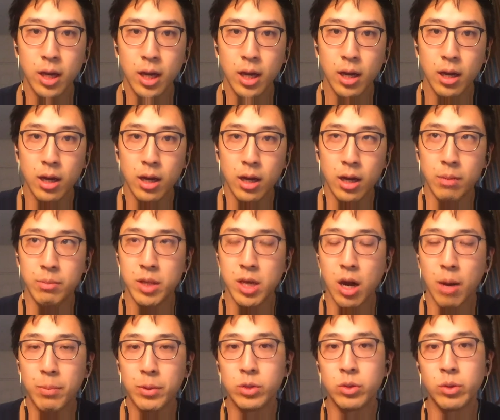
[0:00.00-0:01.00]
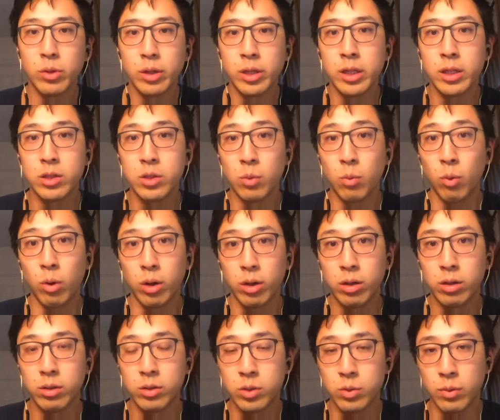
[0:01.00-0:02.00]
the opportunity to work
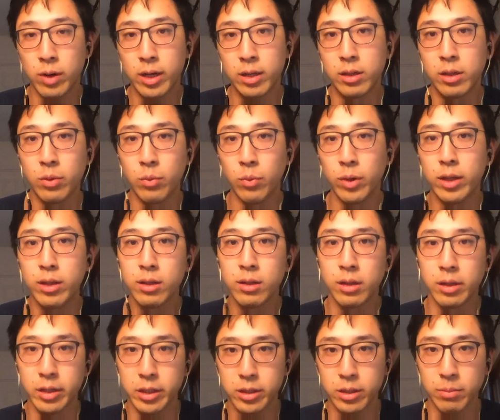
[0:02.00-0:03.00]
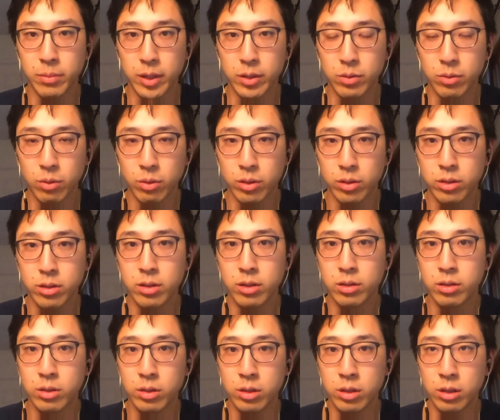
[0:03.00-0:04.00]
directly with clinician mentors
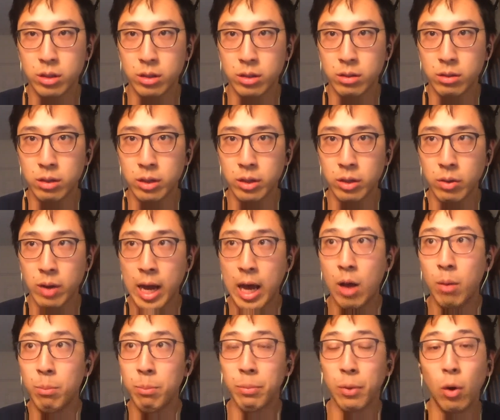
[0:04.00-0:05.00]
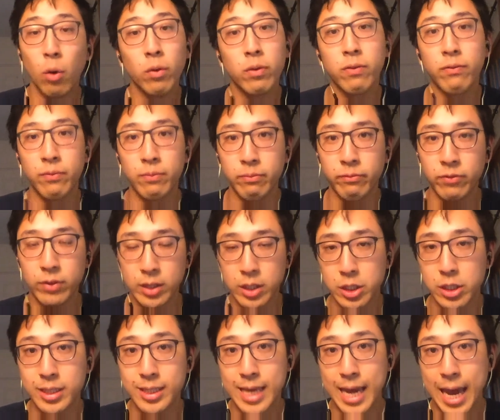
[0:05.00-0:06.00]
to help both
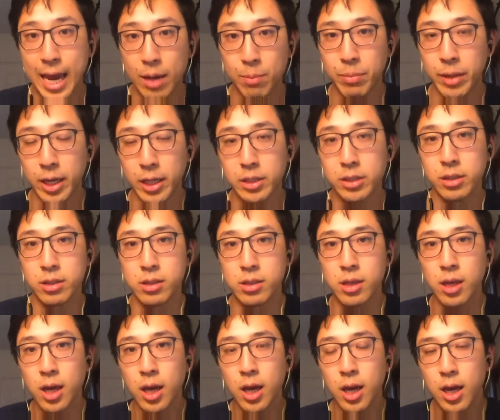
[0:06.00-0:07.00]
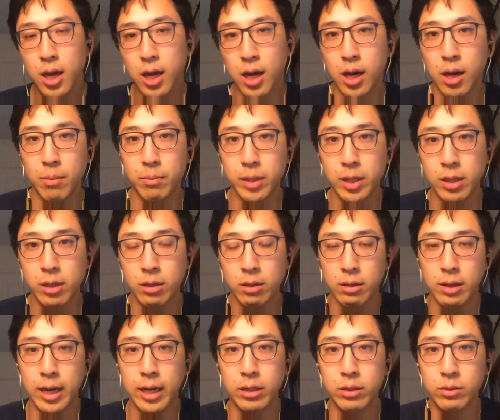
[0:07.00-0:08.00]
physicians and patients here
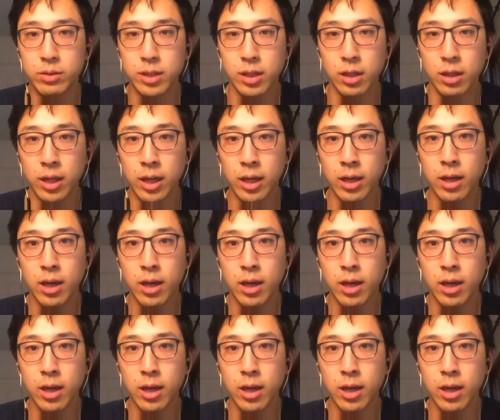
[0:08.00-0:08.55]
at UCLA.